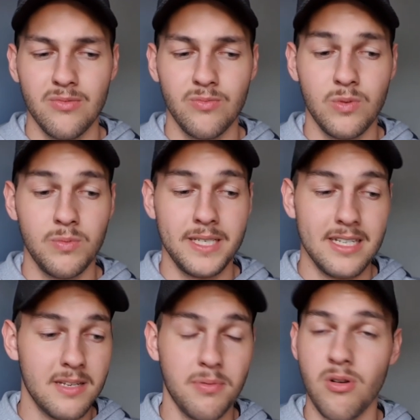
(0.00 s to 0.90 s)
will be
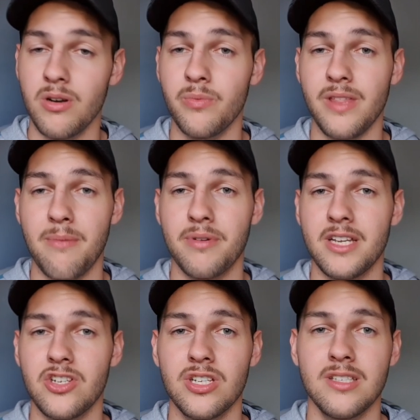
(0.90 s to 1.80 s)
disappointed with their
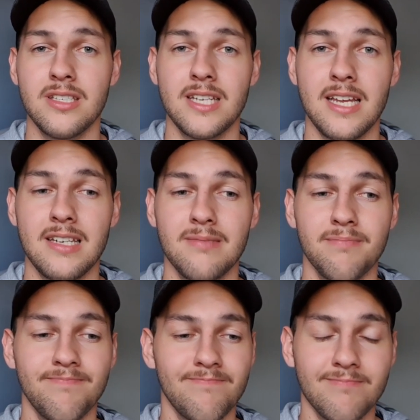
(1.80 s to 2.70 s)
predictions, and
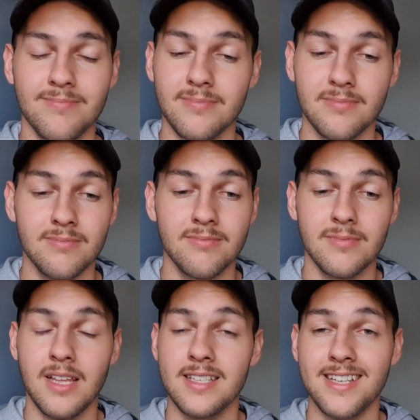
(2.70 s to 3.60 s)

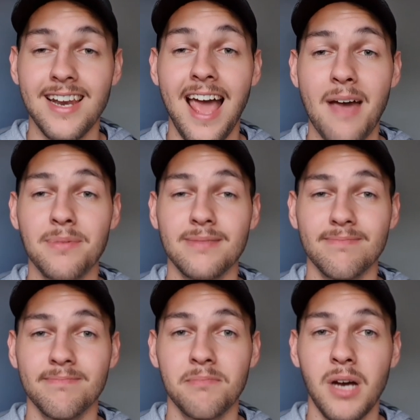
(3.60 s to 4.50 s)
it's going to happen.
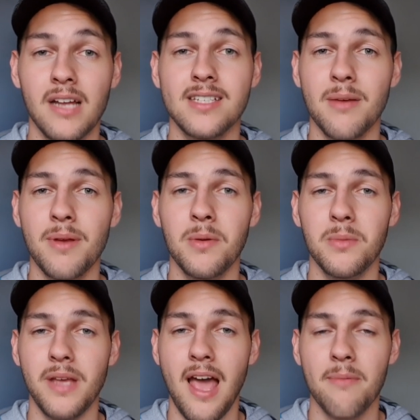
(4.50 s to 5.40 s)
But some people are going
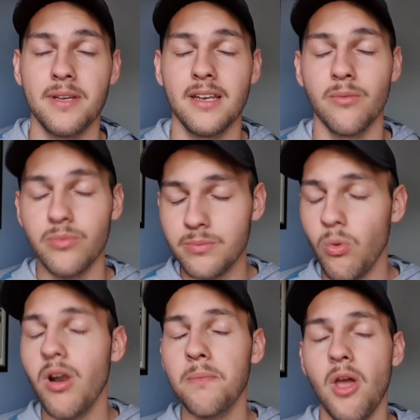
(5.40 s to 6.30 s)
to be happy. And
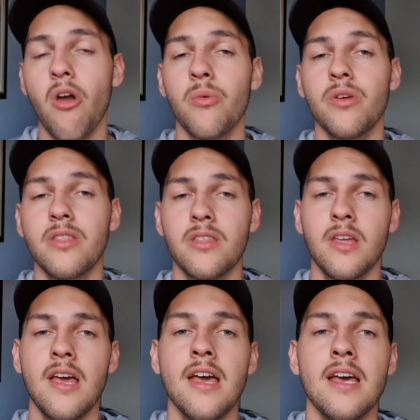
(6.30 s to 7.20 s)
what I'm going with
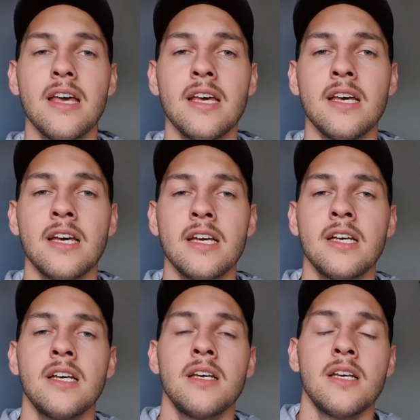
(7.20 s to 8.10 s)

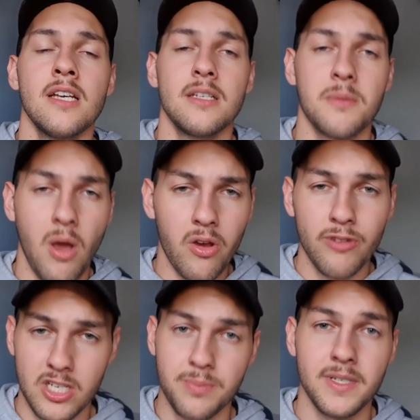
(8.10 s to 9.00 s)
is I'm going
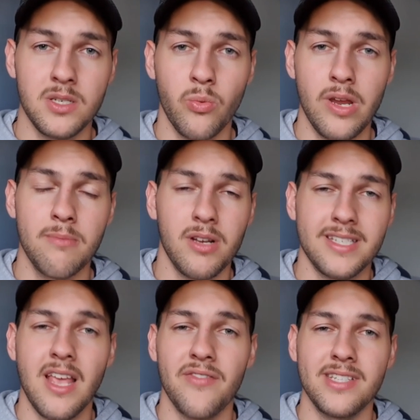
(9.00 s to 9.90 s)
Richmond to win by
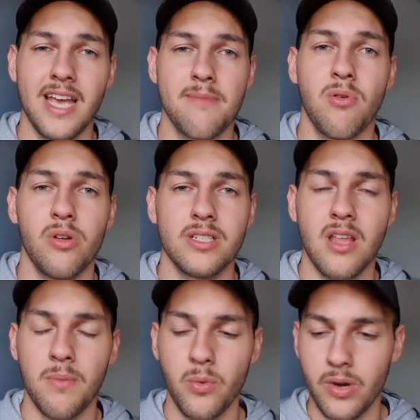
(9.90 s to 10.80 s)
17 points.
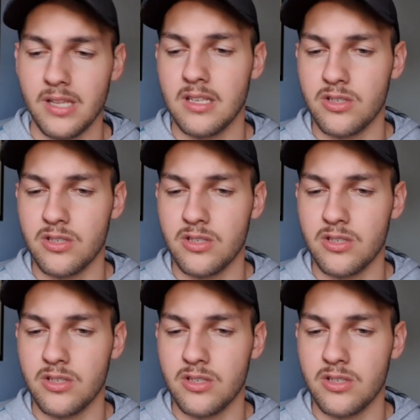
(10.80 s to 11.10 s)
They'll be winning the